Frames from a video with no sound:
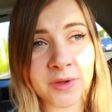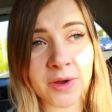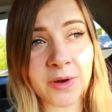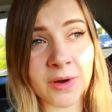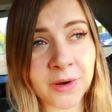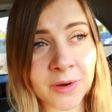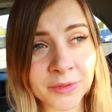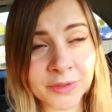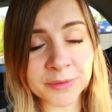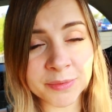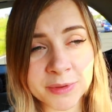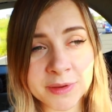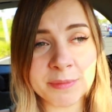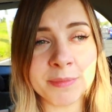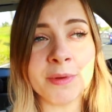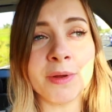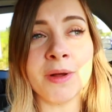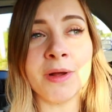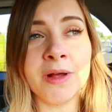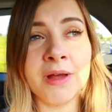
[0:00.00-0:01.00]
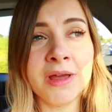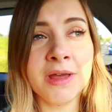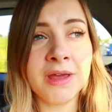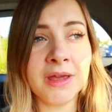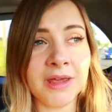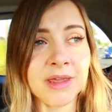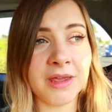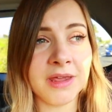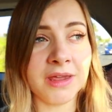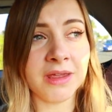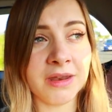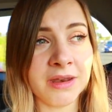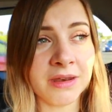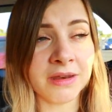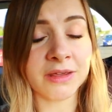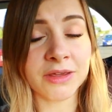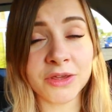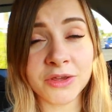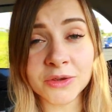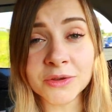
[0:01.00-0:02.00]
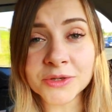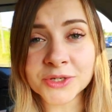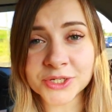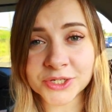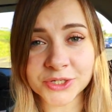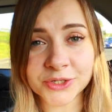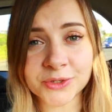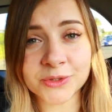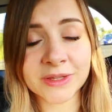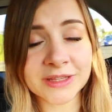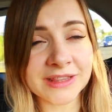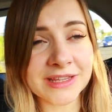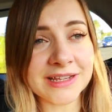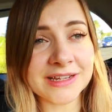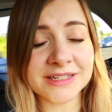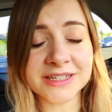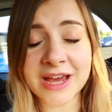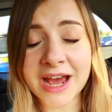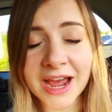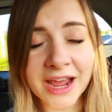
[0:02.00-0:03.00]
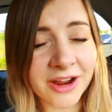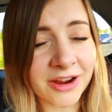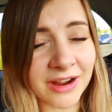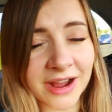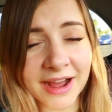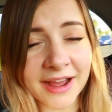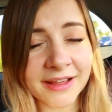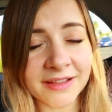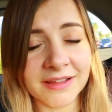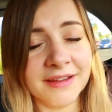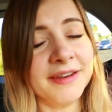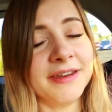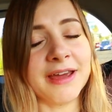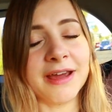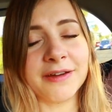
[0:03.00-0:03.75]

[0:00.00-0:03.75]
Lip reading: All the people in Kyushu, like the entire island,